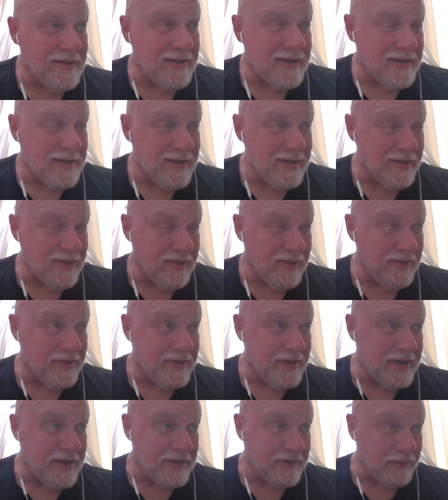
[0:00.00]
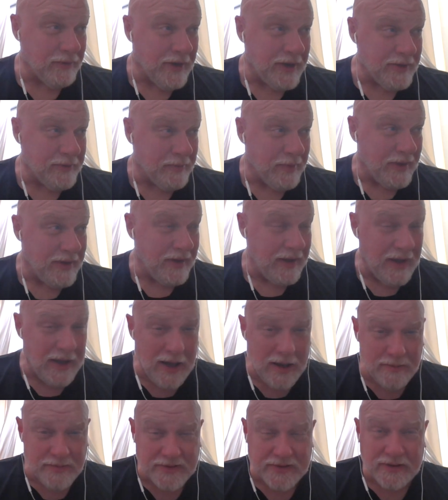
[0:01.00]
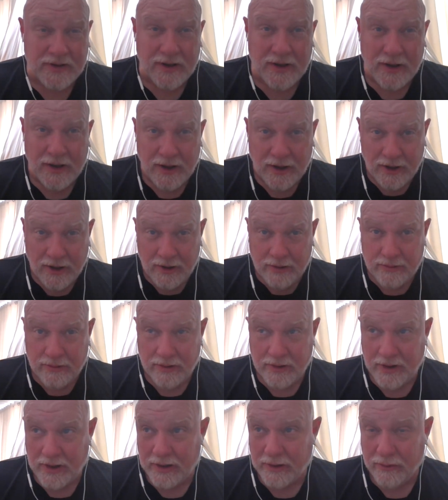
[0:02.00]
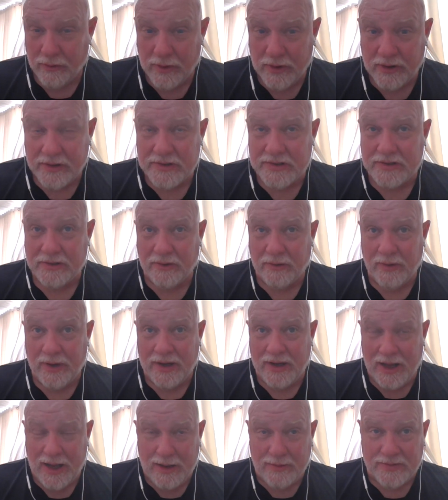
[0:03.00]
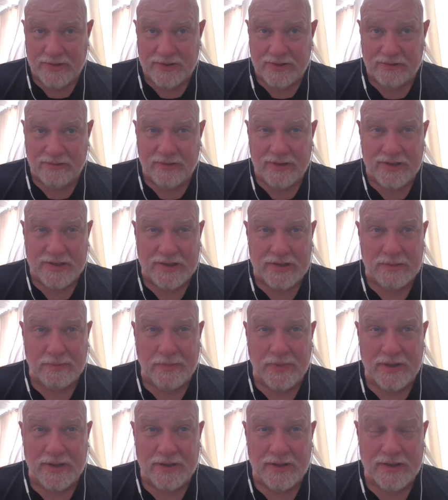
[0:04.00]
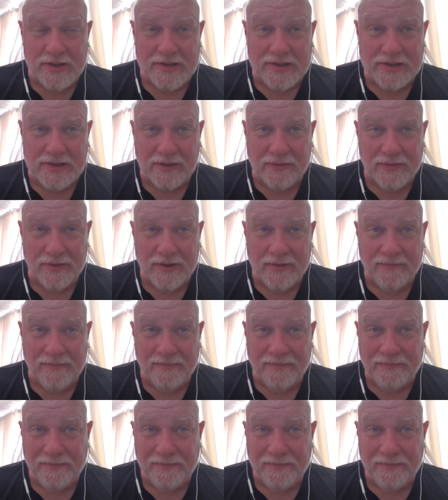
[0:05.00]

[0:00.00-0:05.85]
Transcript: killed, and he gets raised by the apes who are not gorillas, they're great apes, they're this, this different